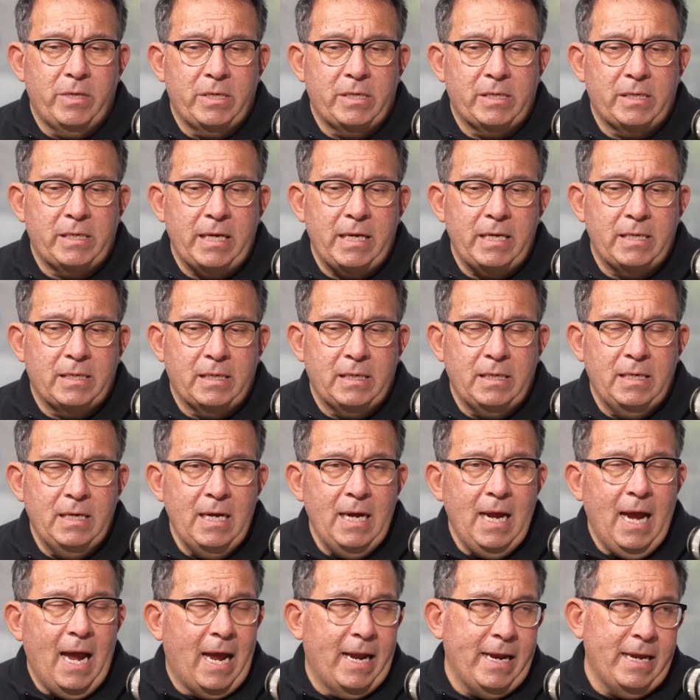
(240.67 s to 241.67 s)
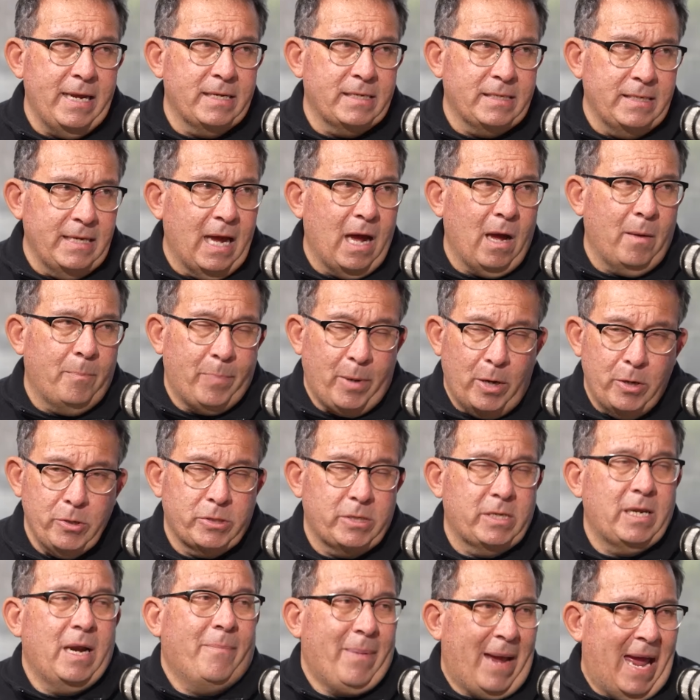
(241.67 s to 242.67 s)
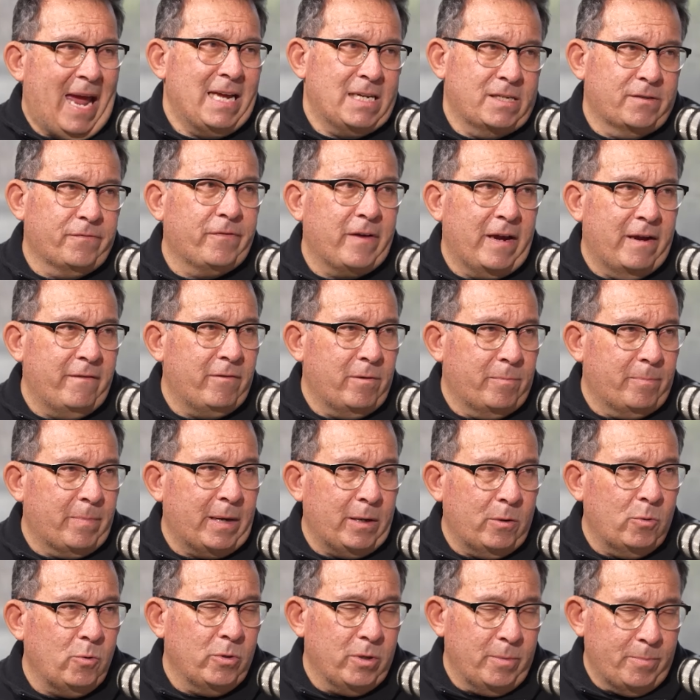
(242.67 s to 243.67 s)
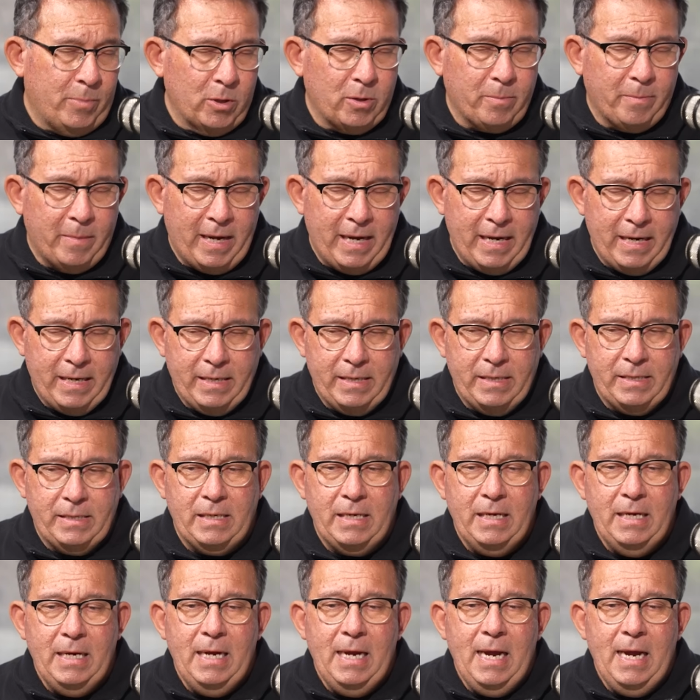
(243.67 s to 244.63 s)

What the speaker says: the season, and he is now posted up as favourite by all the bookmakers.